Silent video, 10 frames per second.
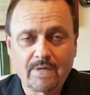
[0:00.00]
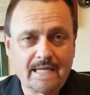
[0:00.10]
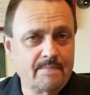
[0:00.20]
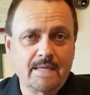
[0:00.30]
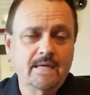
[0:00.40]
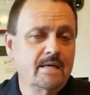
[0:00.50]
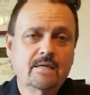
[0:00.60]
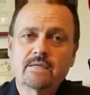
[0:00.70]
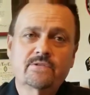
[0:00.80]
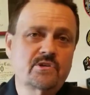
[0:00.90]
believe me?
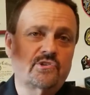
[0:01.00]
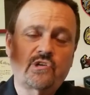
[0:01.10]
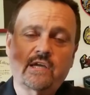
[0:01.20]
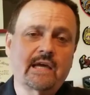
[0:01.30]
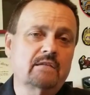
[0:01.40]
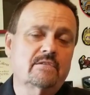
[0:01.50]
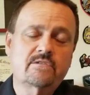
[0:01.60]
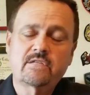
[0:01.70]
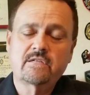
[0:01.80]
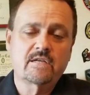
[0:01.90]
Just check out the
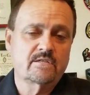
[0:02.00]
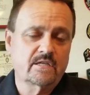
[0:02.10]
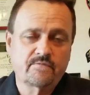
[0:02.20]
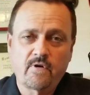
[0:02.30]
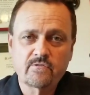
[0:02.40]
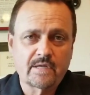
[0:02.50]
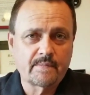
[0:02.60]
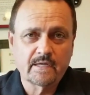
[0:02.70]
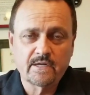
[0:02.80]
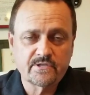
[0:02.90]
statistics, folks. I'm
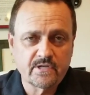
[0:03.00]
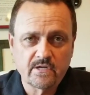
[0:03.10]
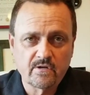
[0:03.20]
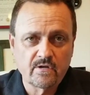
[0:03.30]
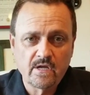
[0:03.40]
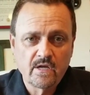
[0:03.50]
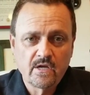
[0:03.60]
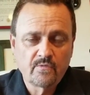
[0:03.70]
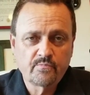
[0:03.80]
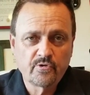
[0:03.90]
not going to sit here and
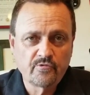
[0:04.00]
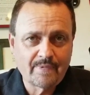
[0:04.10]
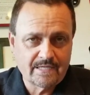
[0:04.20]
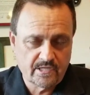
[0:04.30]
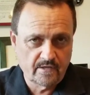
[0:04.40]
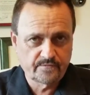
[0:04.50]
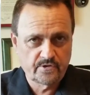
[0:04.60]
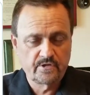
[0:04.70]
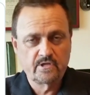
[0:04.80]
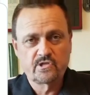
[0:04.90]
prove myself to you.